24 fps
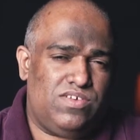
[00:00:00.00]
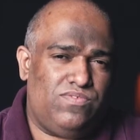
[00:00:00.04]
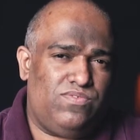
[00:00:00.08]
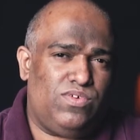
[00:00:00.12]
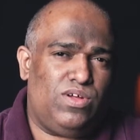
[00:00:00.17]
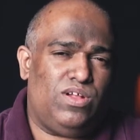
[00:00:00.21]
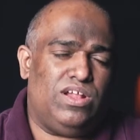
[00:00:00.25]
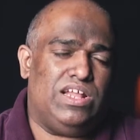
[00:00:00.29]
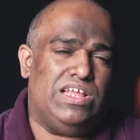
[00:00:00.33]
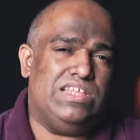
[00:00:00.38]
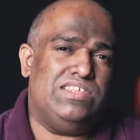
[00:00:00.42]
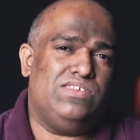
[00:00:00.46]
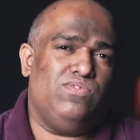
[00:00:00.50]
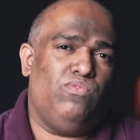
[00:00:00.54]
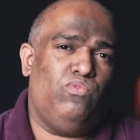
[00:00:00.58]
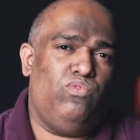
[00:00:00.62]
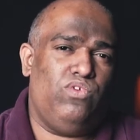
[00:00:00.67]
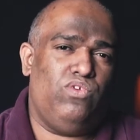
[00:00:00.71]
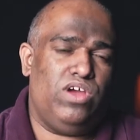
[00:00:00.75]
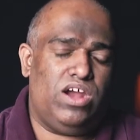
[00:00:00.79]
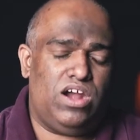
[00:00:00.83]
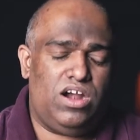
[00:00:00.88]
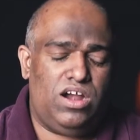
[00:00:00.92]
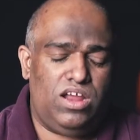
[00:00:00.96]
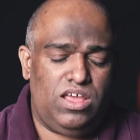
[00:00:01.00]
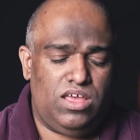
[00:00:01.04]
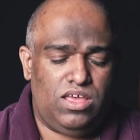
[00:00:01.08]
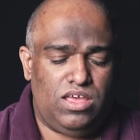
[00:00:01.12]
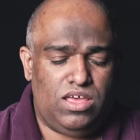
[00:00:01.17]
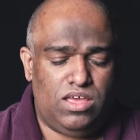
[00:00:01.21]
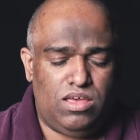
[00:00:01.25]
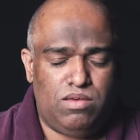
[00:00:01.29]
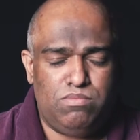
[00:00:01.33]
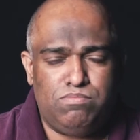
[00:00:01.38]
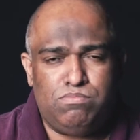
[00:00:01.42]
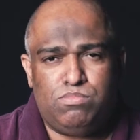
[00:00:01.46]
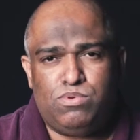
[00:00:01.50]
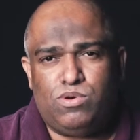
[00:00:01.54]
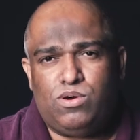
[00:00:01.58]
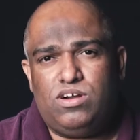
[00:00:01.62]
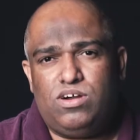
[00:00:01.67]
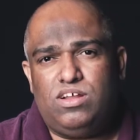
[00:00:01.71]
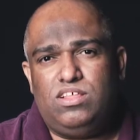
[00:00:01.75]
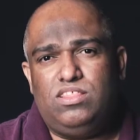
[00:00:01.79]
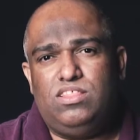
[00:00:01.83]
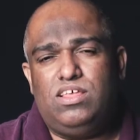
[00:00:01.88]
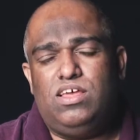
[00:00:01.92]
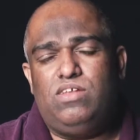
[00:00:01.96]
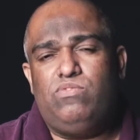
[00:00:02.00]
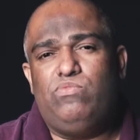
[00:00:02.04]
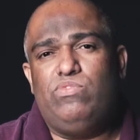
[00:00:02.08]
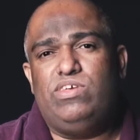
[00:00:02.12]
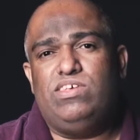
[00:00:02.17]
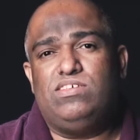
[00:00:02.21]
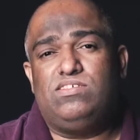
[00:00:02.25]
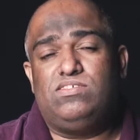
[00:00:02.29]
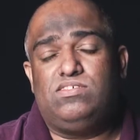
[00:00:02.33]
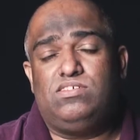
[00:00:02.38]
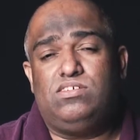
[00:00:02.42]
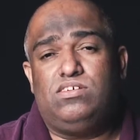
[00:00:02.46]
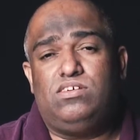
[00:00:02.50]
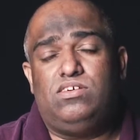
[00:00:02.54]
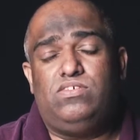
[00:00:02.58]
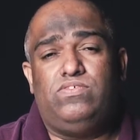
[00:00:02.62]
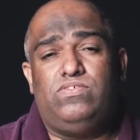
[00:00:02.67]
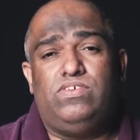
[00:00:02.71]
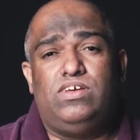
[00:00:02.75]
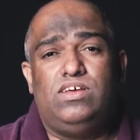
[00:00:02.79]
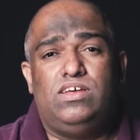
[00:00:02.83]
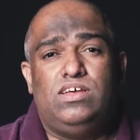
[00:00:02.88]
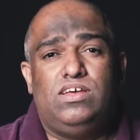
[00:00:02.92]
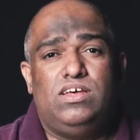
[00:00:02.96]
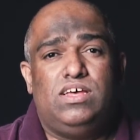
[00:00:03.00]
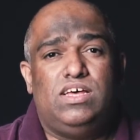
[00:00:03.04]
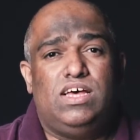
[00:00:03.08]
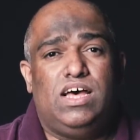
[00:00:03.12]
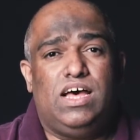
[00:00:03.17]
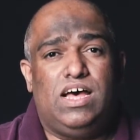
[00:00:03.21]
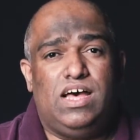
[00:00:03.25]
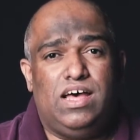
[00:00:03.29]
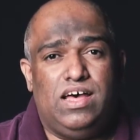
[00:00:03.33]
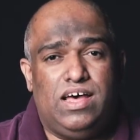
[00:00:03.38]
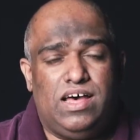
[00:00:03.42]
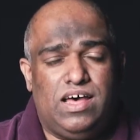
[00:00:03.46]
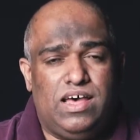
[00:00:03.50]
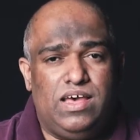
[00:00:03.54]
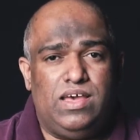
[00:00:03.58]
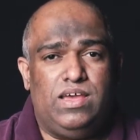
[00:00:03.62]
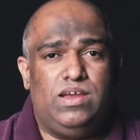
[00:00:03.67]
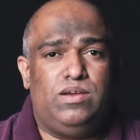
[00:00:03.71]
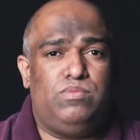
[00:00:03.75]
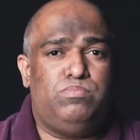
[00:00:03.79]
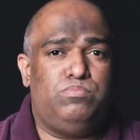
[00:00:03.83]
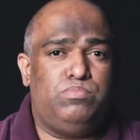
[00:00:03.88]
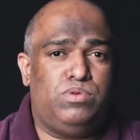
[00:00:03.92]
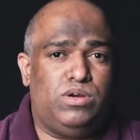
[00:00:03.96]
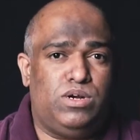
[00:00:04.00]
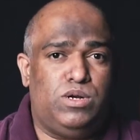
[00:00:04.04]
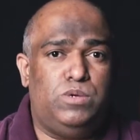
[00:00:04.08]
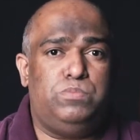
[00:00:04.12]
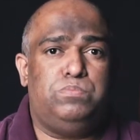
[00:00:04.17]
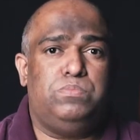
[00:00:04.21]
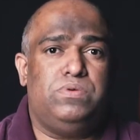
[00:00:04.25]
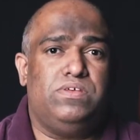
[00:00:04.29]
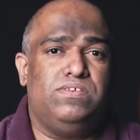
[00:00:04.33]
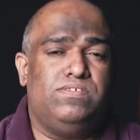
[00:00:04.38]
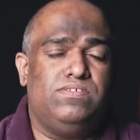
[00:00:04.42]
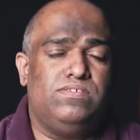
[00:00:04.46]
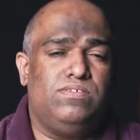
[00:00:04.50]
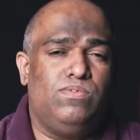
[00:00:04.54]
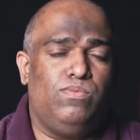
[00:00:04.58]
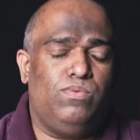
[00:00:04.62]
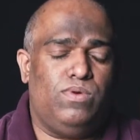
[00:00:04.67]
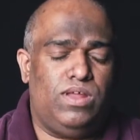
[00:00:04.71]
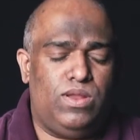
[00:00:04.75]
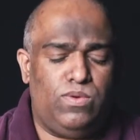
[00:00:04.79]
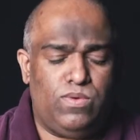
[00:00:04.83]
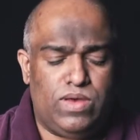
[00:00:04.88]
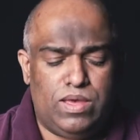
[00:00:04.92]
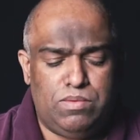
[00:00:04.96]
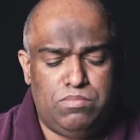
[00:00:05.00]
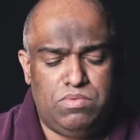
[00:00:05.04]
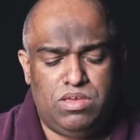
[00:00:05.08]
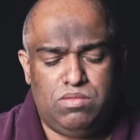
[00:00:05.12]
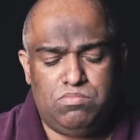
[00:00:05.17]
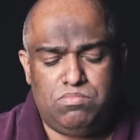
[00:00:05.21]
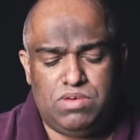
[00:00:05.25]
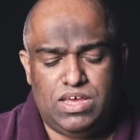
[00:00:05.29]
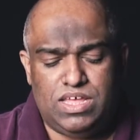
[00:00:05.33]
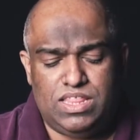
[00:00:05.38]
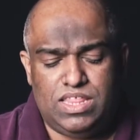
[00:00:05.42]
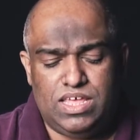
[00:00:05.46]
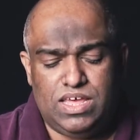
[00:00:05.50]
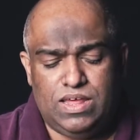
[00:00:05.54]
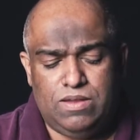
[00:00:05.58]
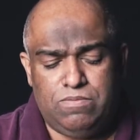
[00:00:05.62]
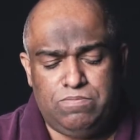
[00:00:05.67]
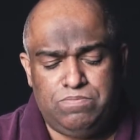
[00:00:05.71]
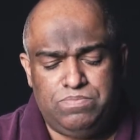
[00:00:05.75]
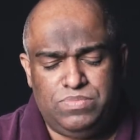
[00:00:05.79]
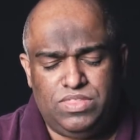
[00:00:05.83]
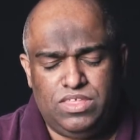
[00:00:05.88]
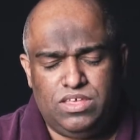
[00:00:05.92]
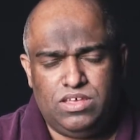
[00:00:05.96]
of all, it's very important that we serve a higher purpose. What do I mean by that?